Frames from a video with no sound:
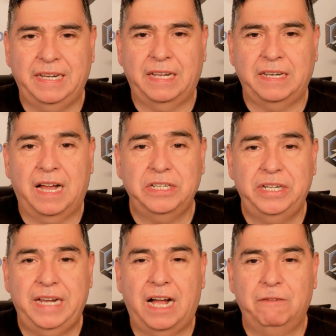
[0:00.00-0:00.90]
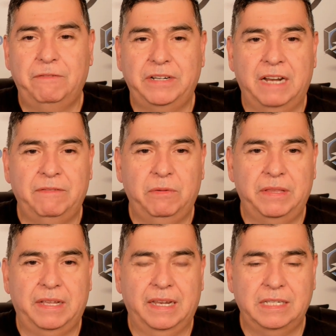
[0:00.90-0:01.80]
Now, Nnaji out for Denver
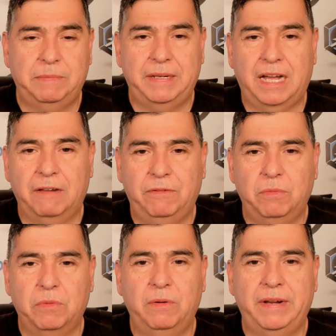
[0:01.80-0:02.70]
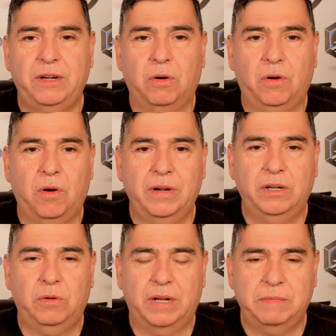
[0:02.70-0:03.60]
with Gillespie doubtful, Murray and
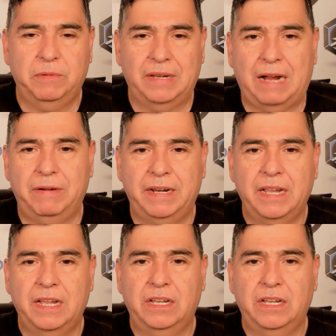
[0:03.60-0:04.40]
O'Gordon questionable, Lowry,